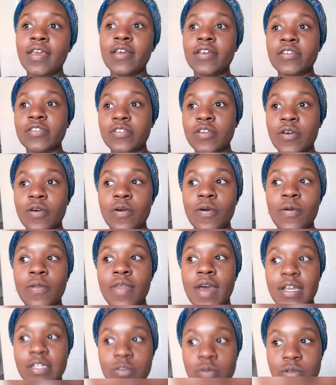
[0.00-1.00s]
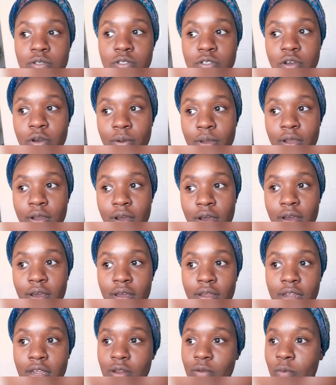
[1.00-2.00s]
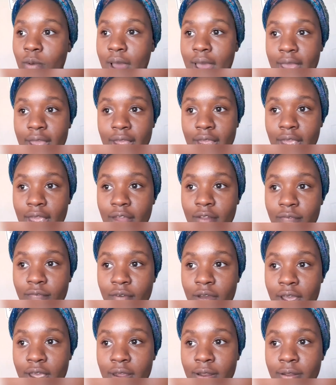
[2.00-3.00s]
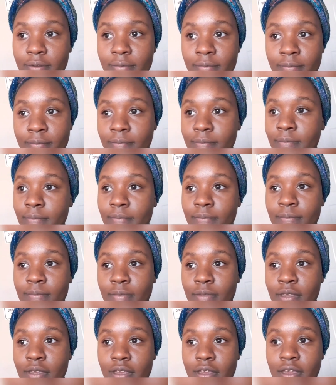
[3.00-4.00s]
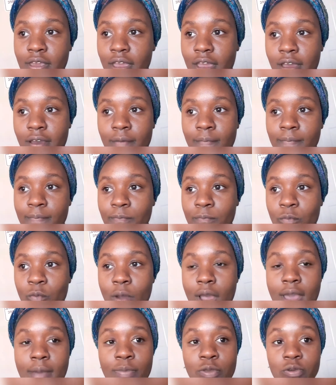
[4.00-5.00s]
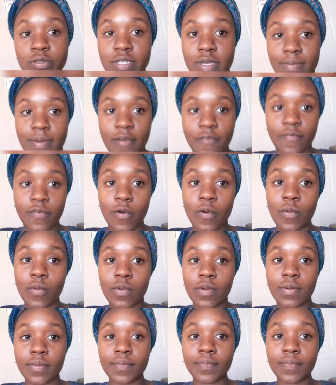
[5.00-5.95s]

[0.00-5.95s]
So that's what's going on and why I can't find, yeah, why I'm using my phone.